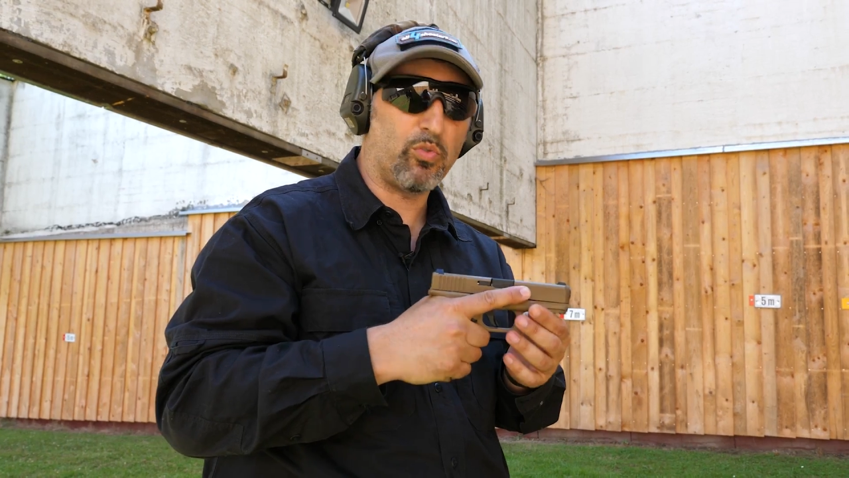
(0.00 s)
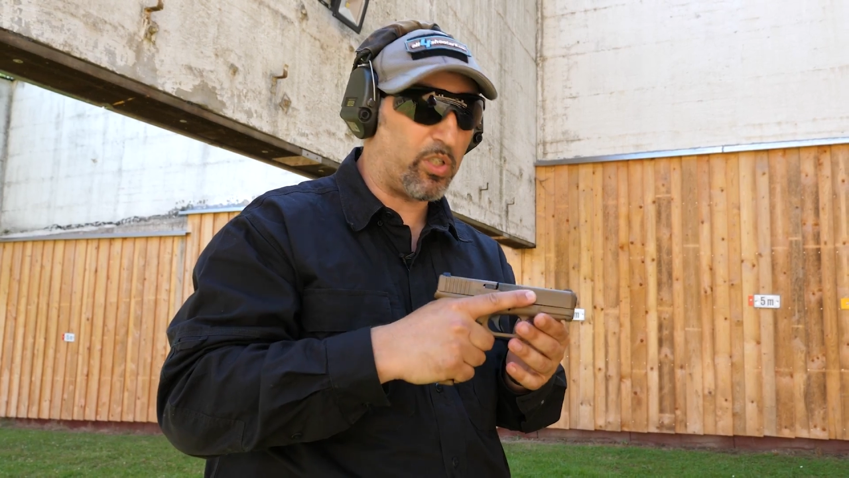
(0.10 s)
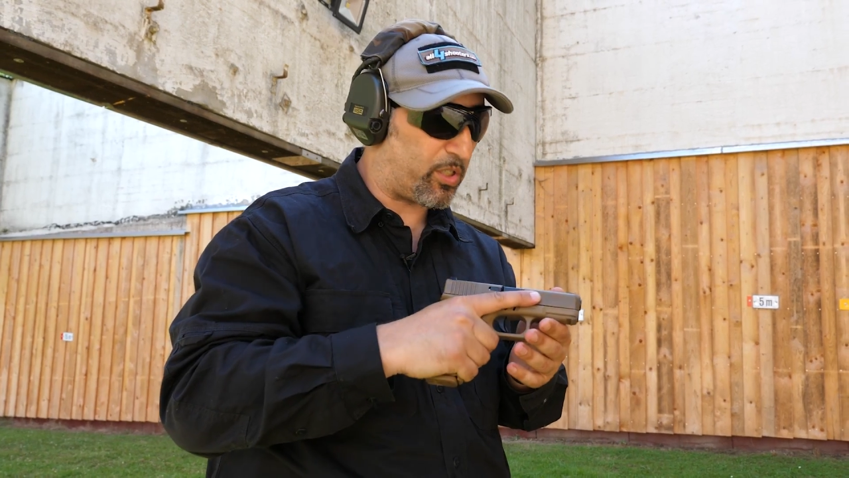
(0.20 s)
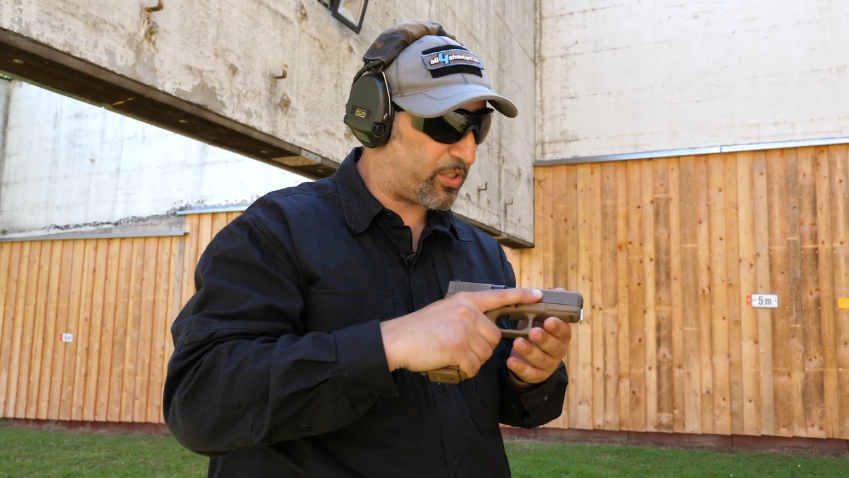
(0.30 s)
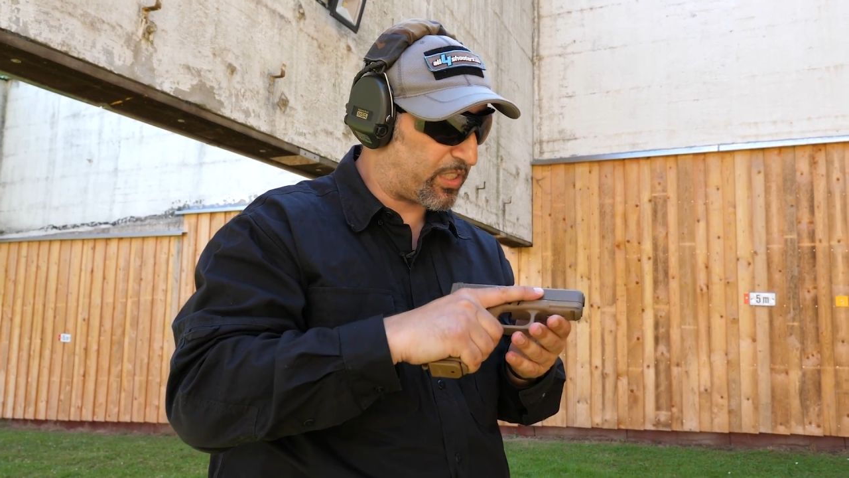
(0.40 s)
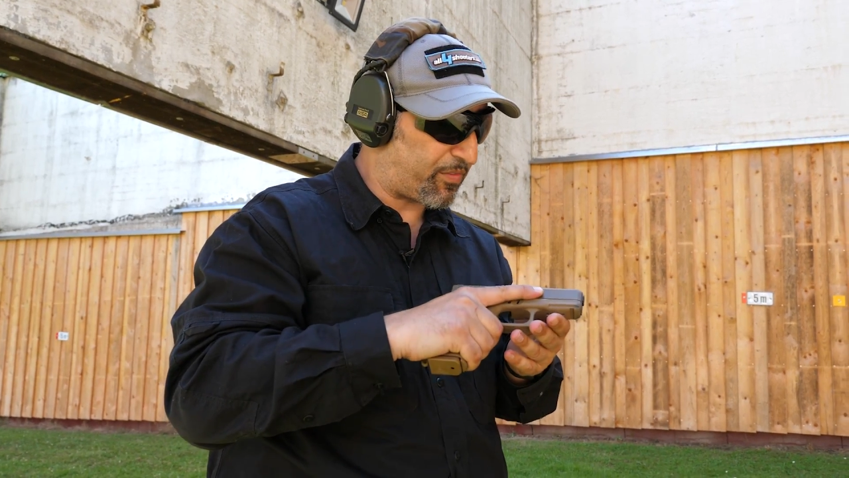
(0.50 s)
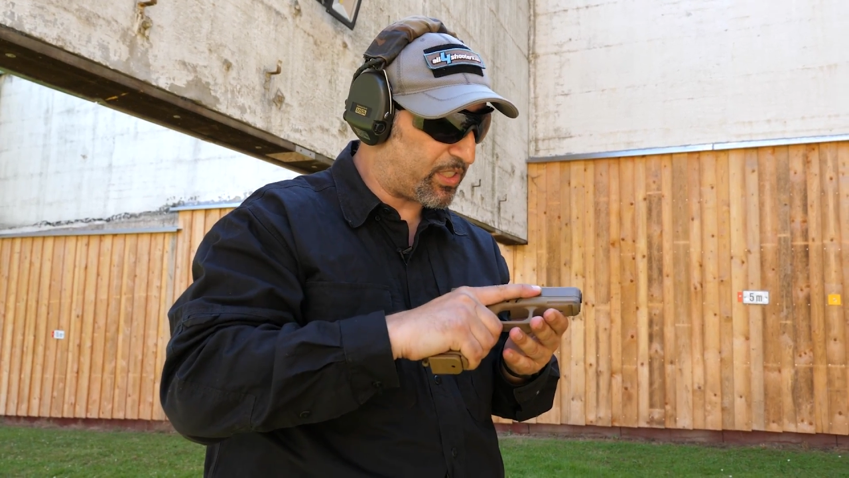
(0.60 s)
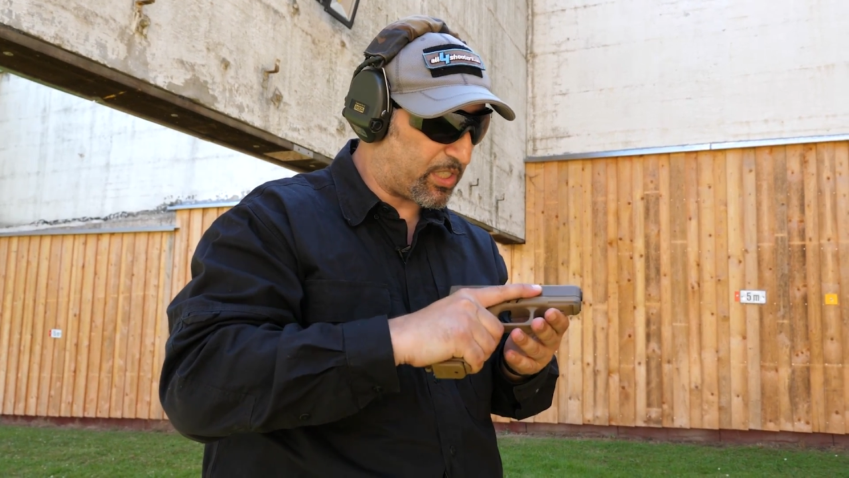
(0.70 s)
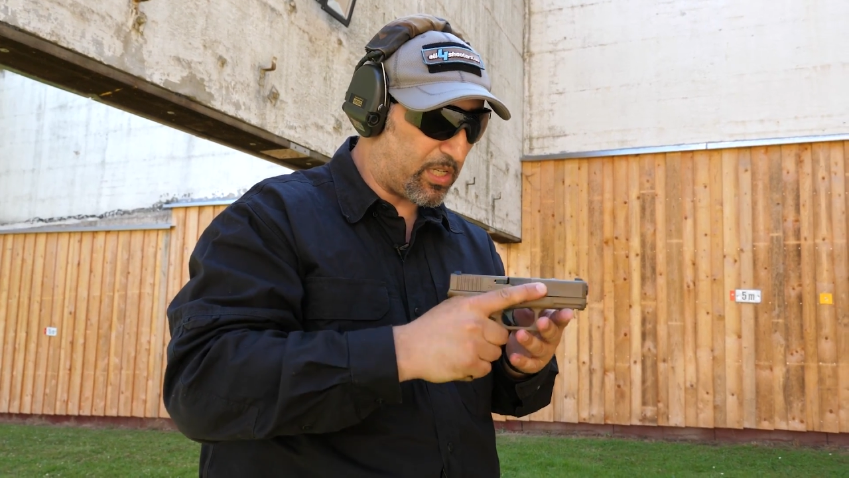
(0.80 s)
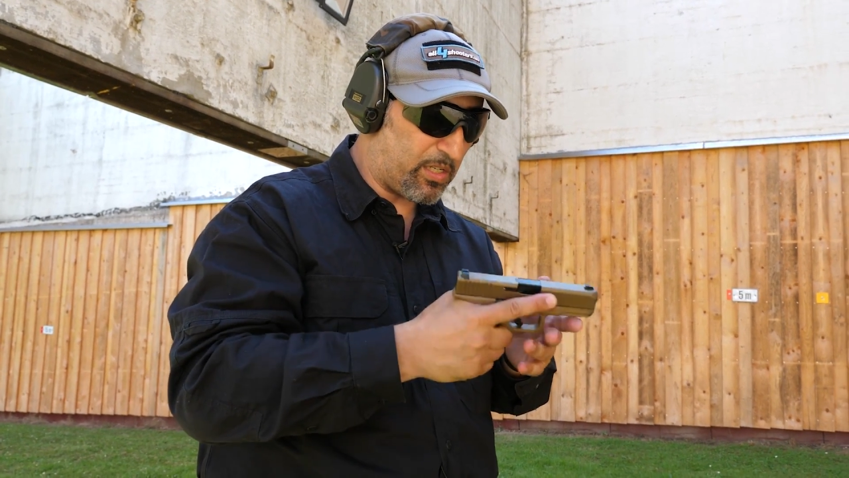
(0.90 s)
to the
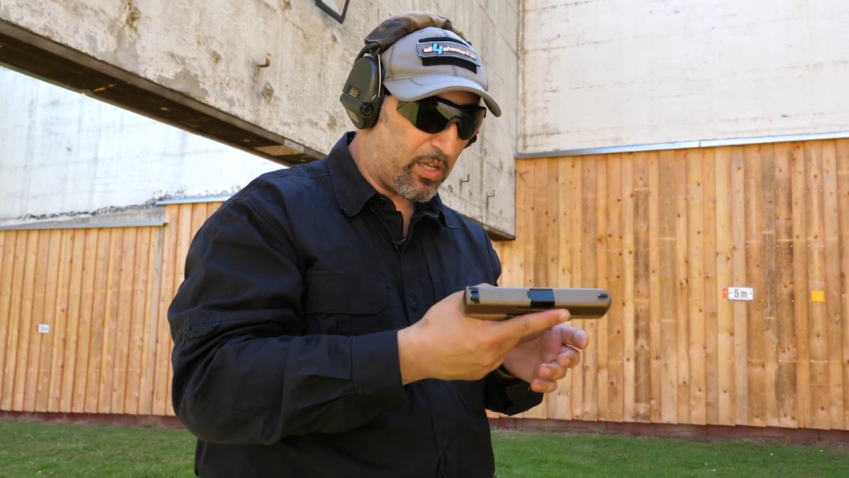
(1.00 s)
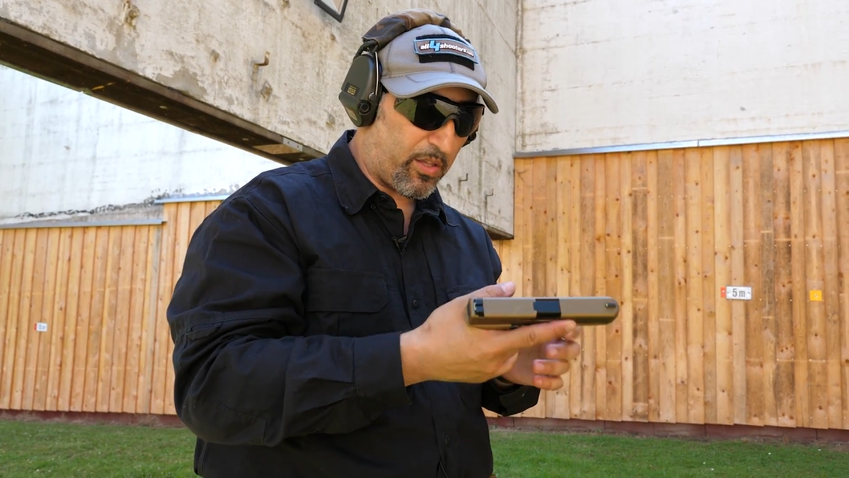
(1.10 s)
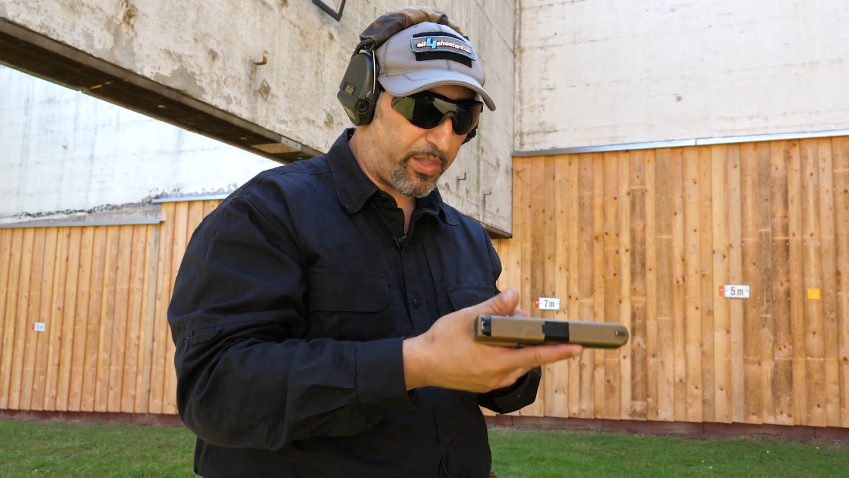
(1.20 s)
seventeen,